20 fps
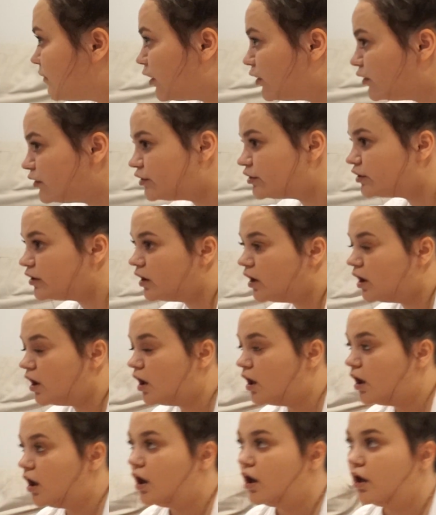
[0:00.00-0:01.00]
mode,
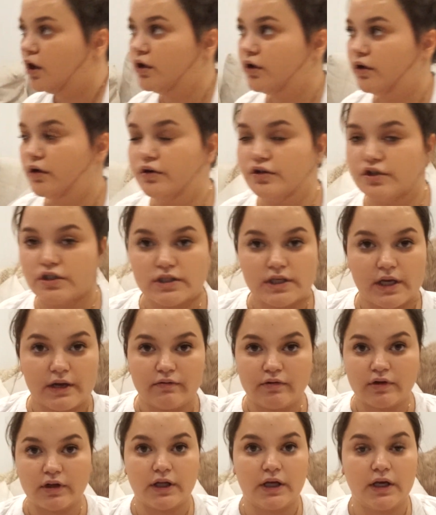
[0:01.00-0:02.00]
you just
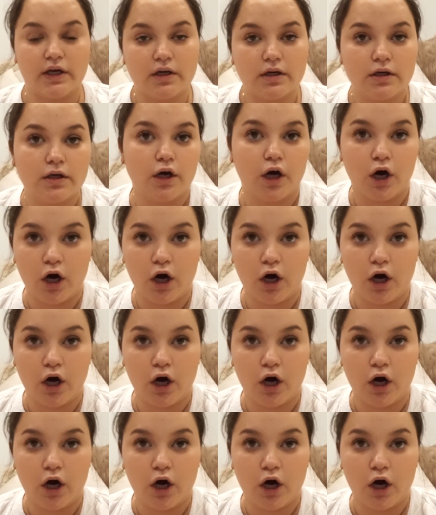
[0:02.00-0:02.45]
get really